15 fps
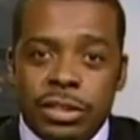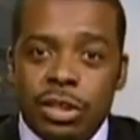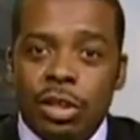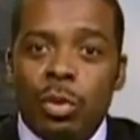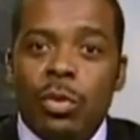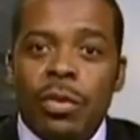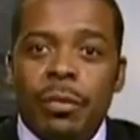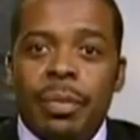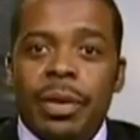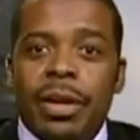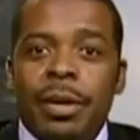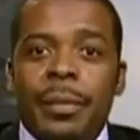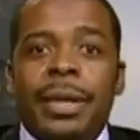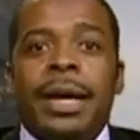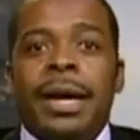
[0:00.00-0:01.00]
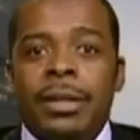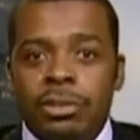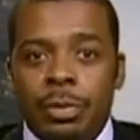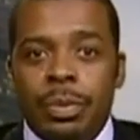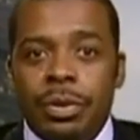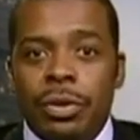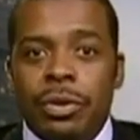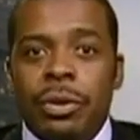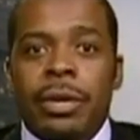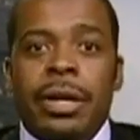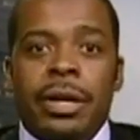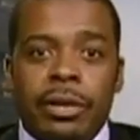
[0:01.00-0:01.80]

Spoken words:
lieu of becoming an entrepreneur and